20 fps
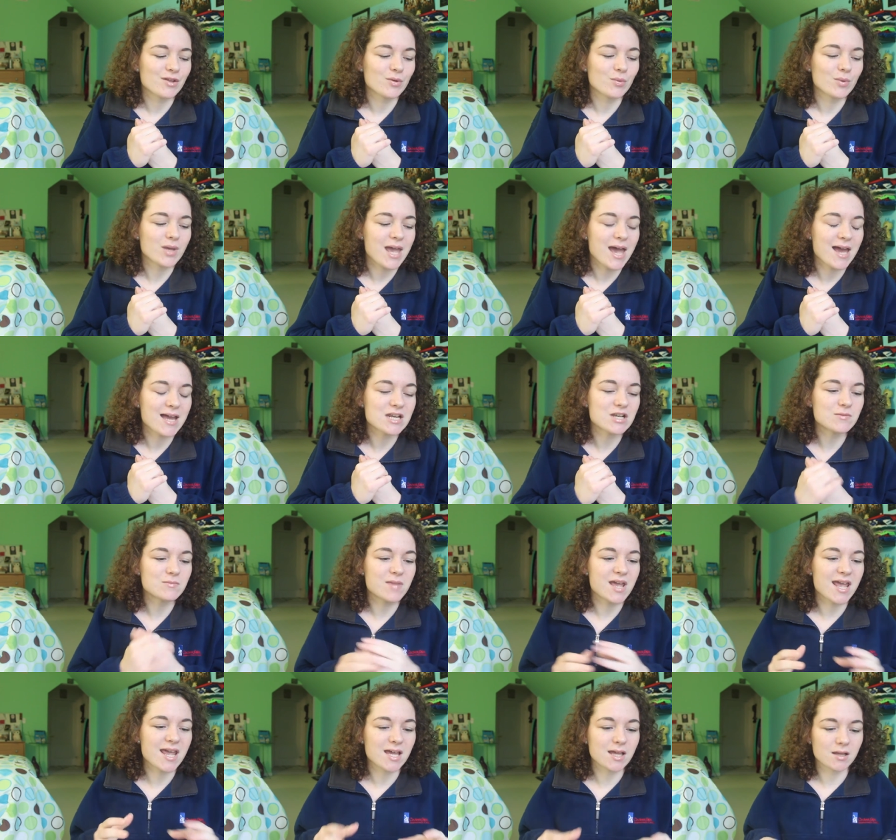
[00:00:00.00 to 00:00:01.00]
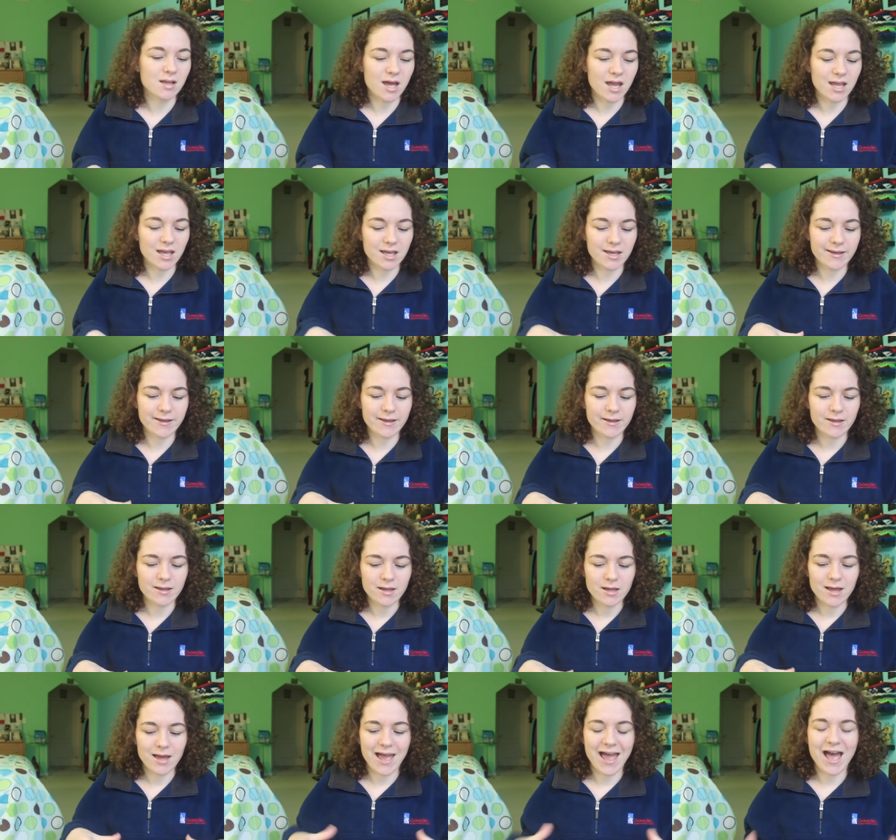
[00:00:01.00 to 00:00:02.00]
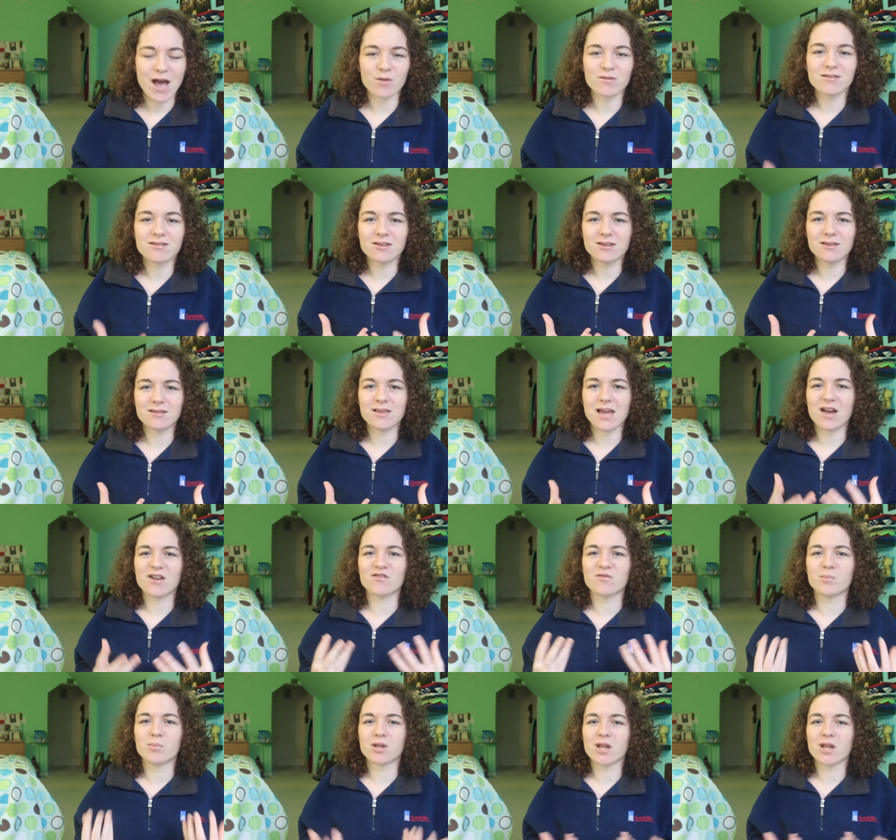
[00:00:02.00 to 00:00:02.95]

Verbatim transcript: We had to make like houses out of